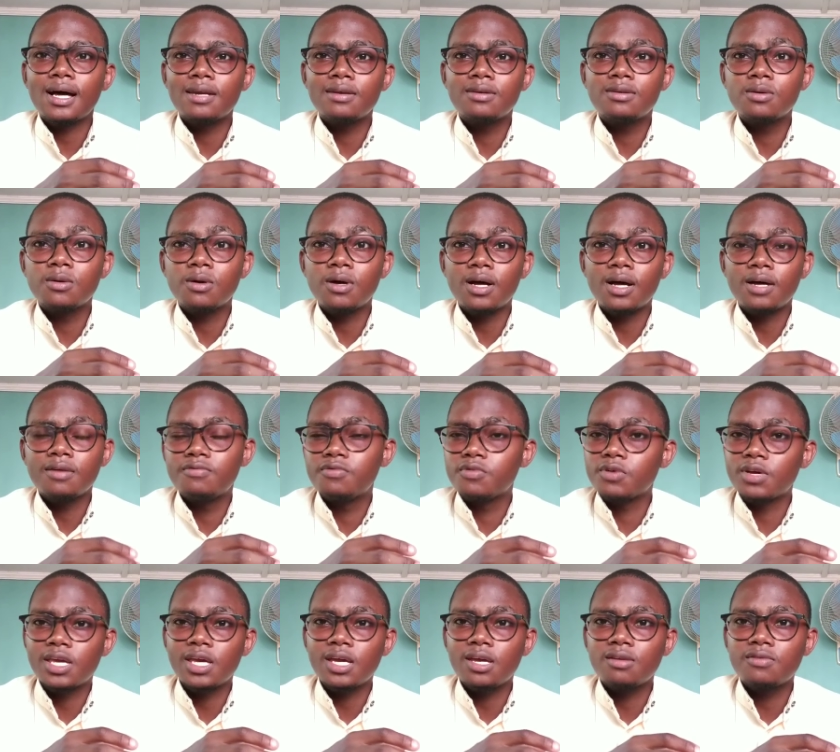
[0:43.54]

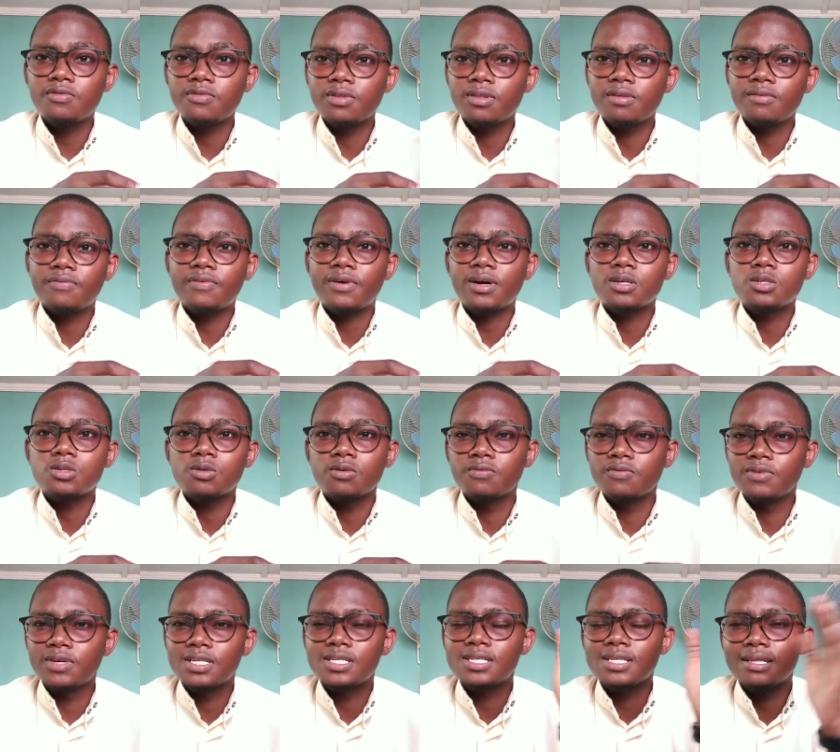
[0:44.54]
advocate for the fact
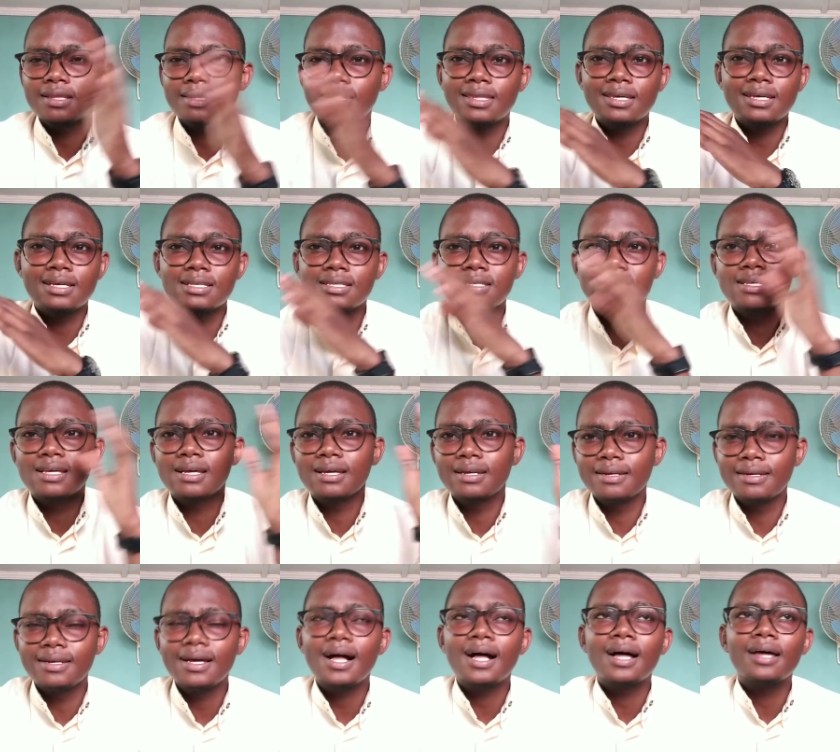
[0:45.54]
of getting things
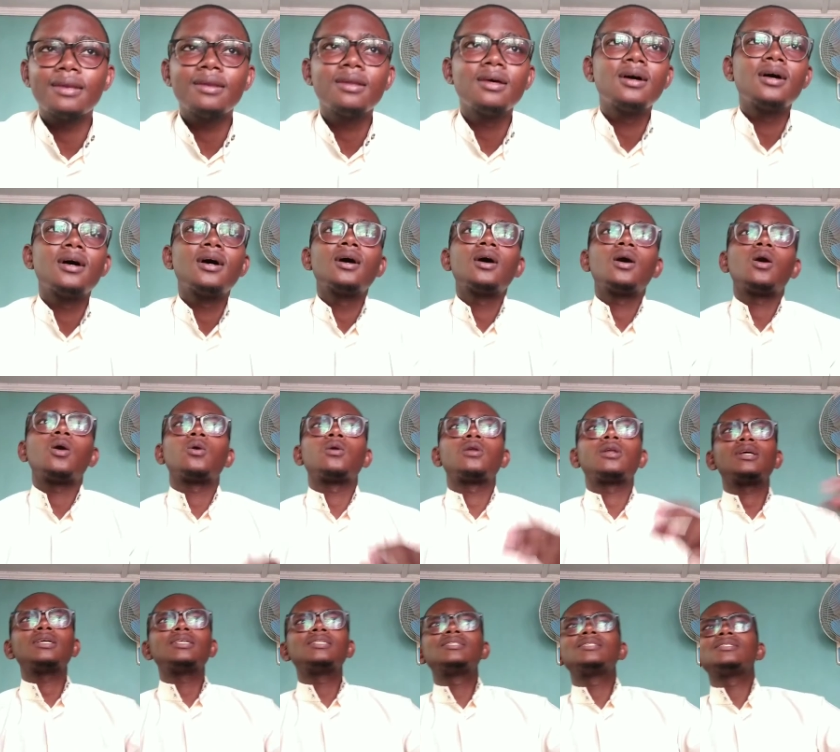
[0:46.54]
done,
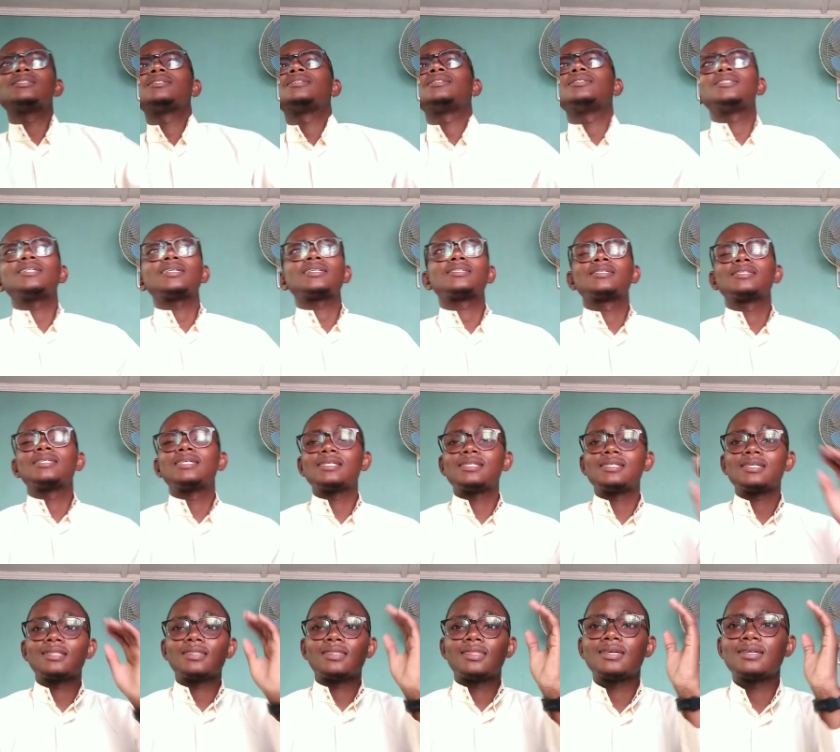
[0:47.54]
or isn't just
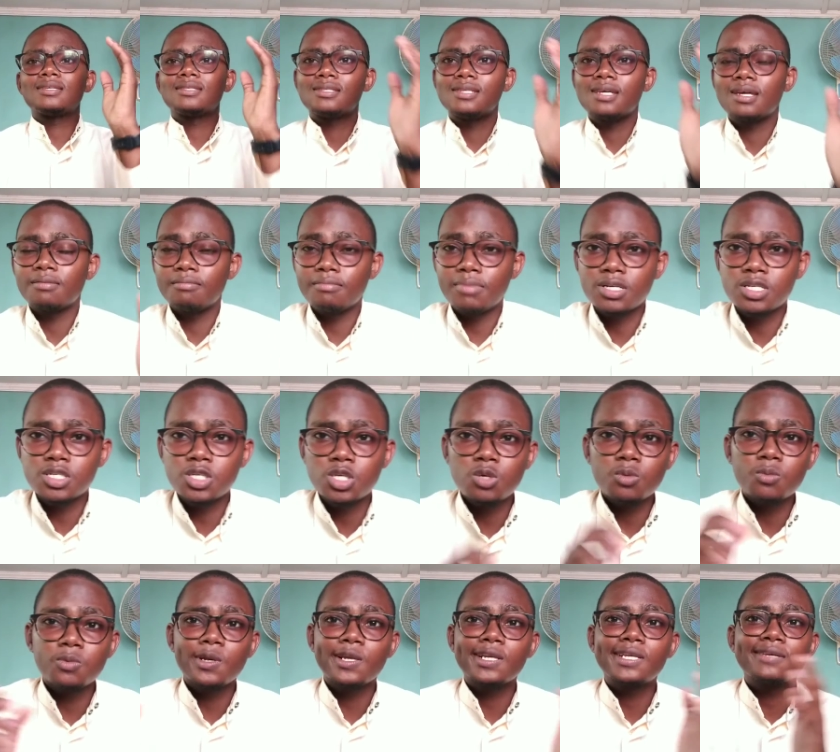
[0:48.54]
getting things done, but
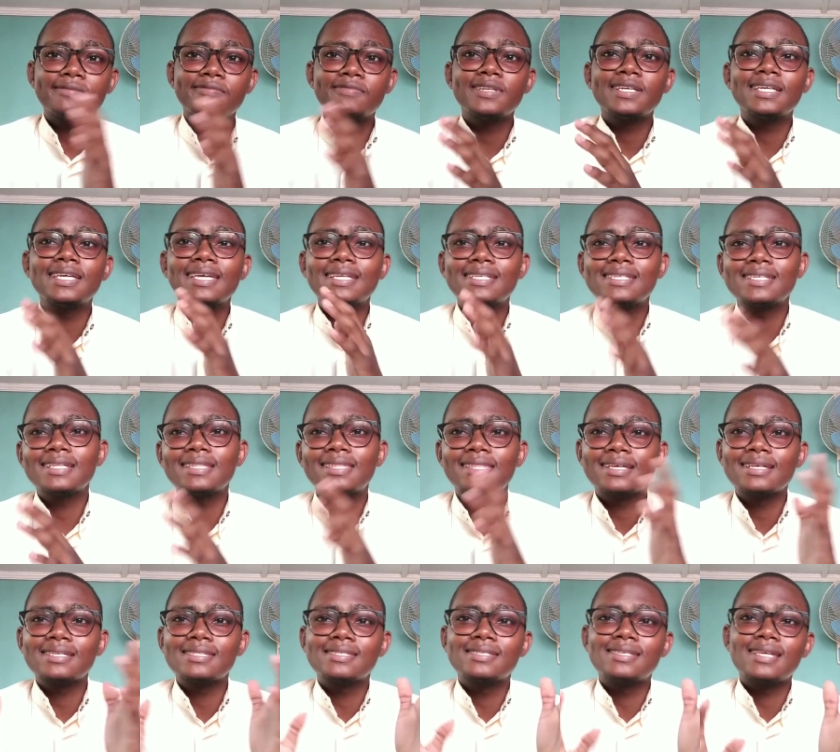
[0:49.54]
cumulatively getting
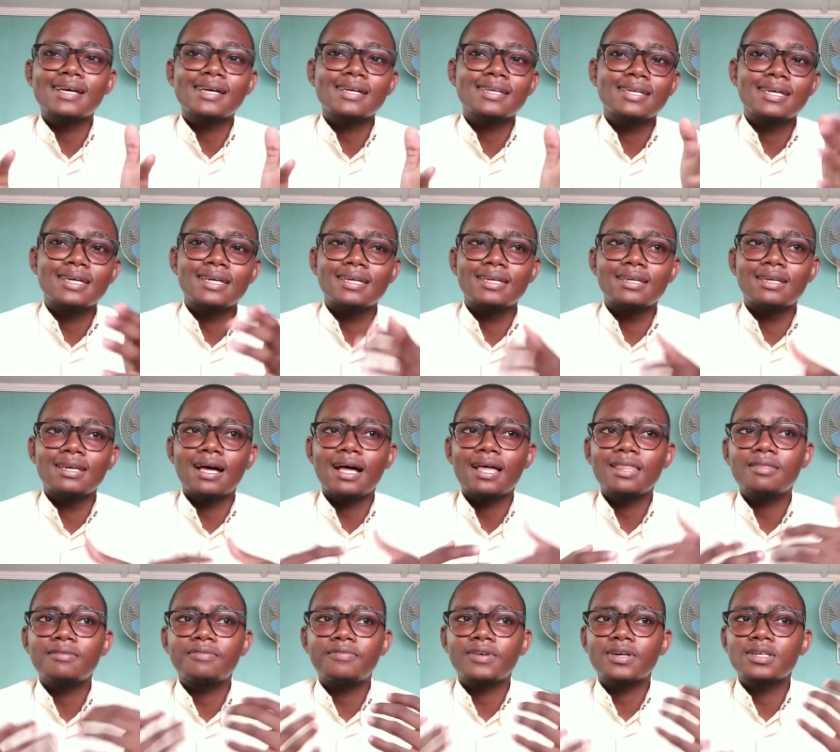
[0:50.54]
things done and
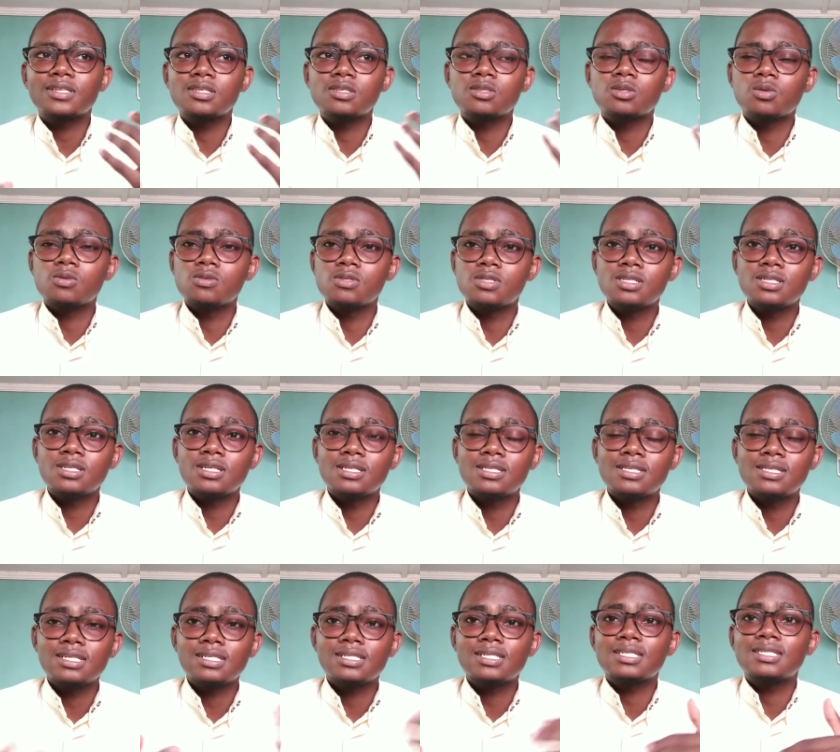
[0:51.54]
other factors
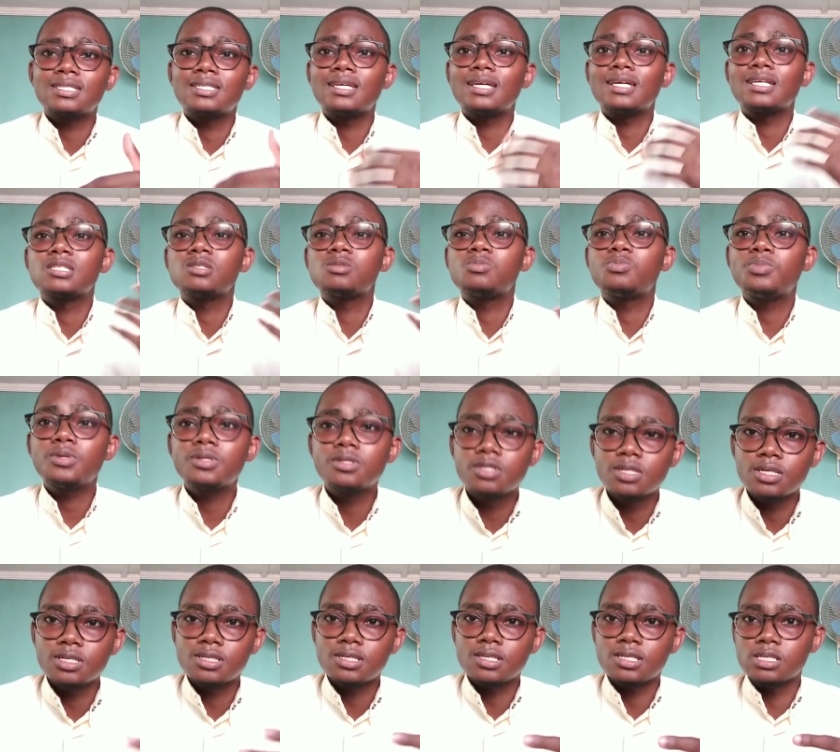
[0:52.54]
considered, such as the
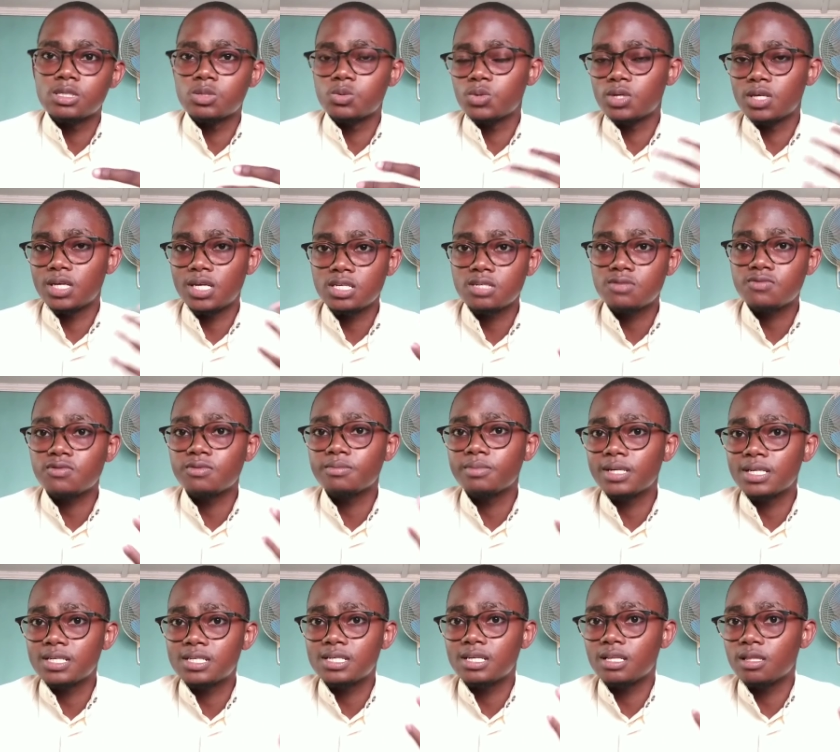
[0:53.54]
experiences we get
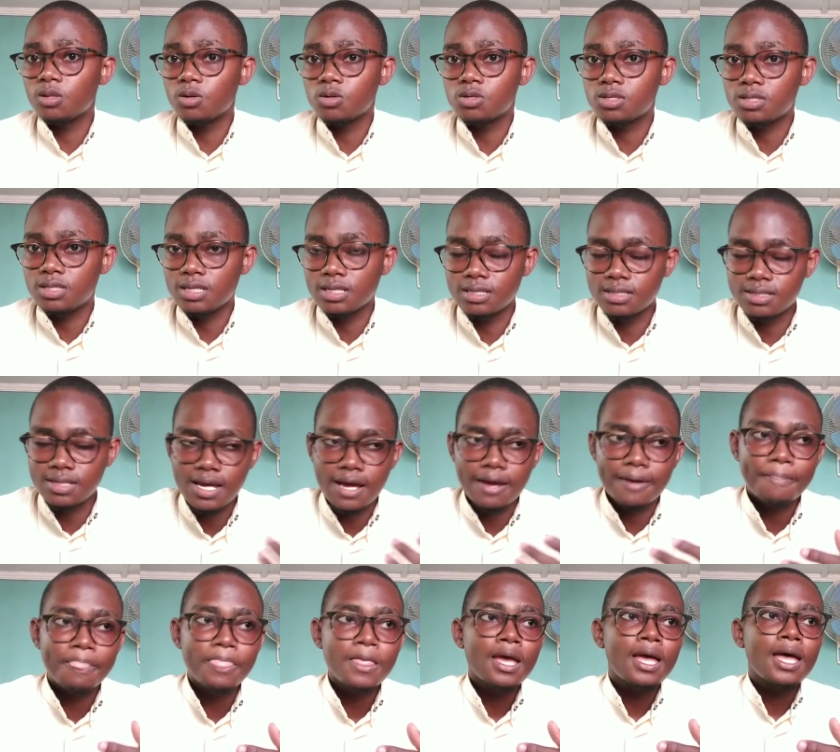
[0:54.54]
from getting those things
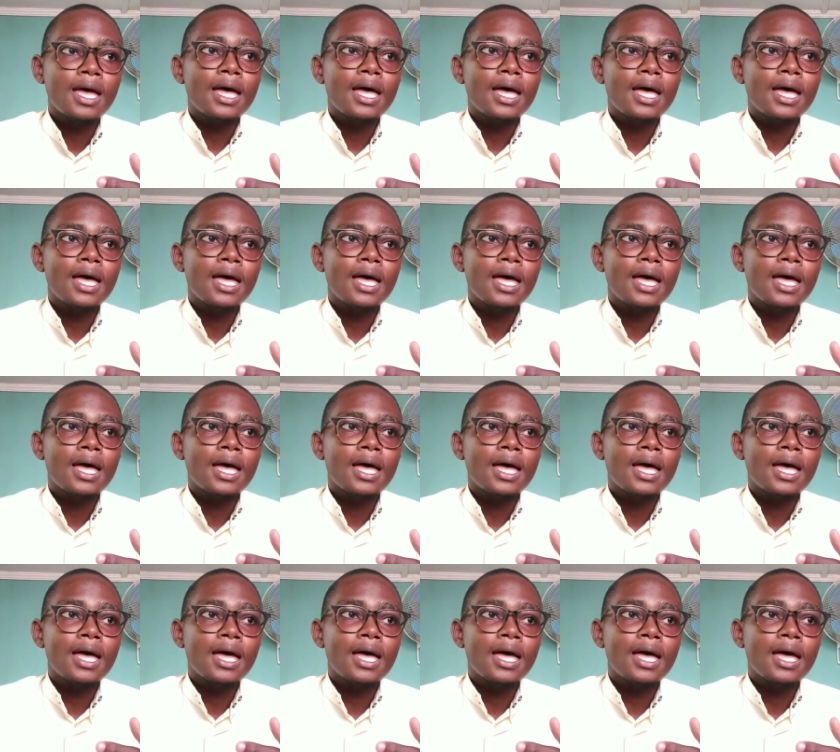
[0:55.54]
done.